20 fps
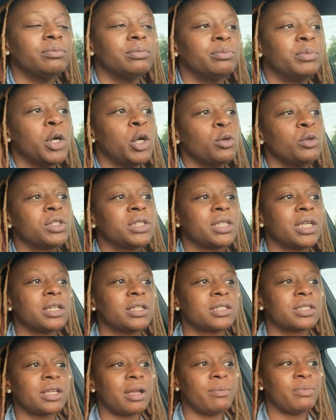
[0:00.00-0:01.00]
posting
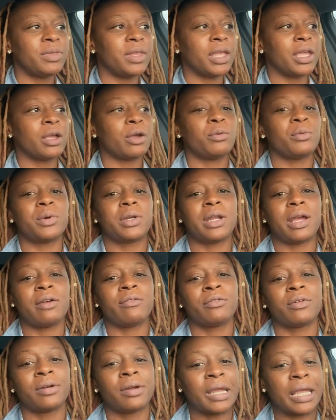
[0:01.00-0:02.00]
something or
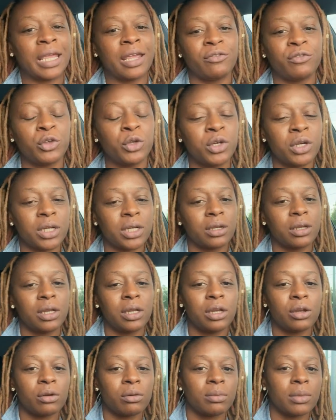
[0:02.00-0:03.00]
whatever if you couldn't
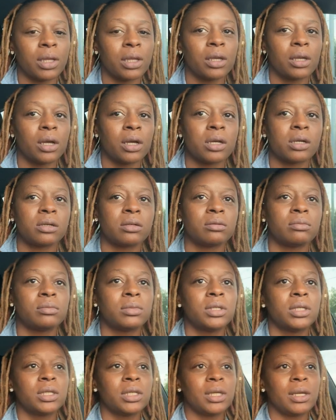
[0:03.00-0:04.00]
hear me.
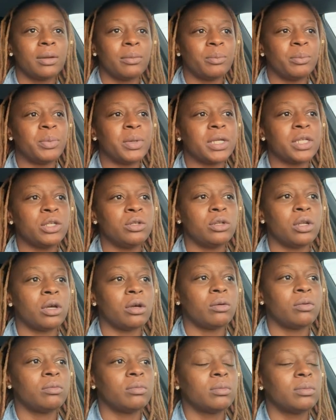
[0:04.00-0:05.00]
But
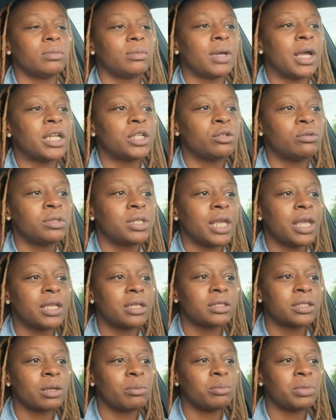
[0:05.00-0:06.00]
I do
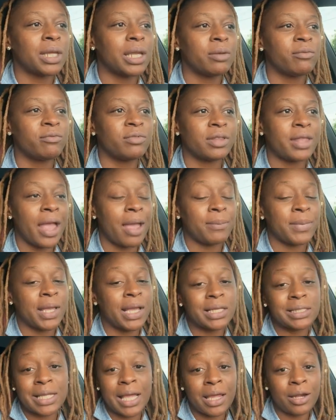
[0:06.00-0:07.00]
take some blame for that
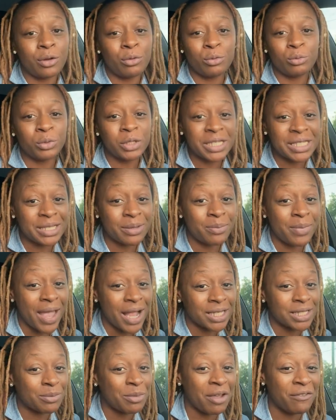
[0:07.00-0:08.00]
because I don't listen
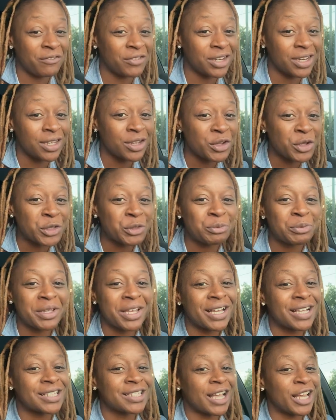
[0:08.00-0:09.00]
back to my videos
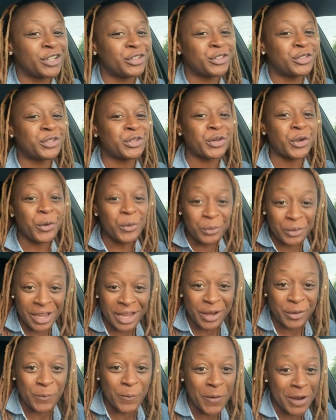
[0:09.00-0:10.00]
because I don't
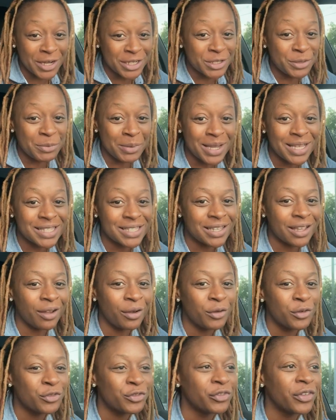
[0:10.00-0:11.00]
like watching
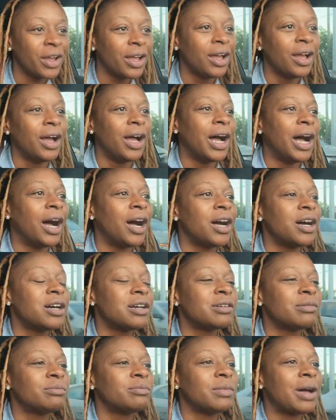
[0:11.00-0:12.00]
myself.
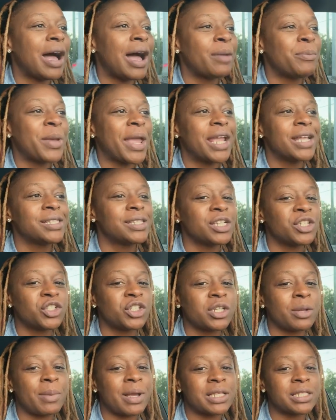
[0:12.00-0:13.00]
I pay
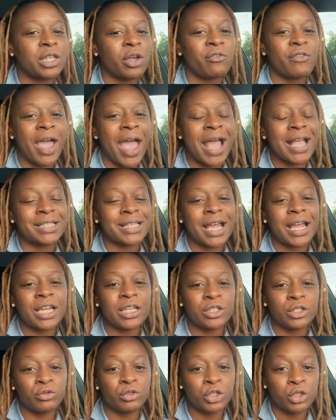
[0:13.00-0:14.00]
attention to myself as
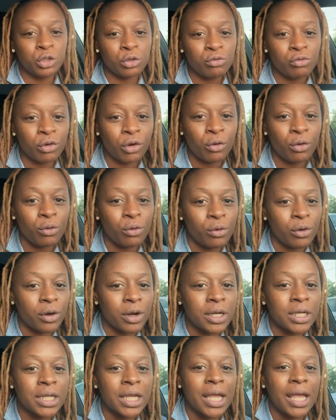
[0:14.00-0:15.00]
I do
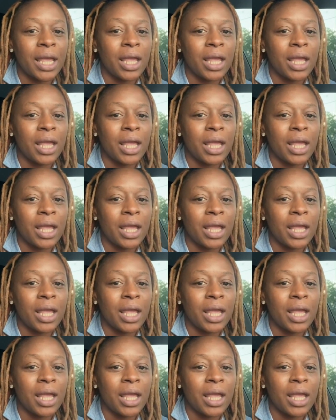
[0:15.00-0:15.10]
record,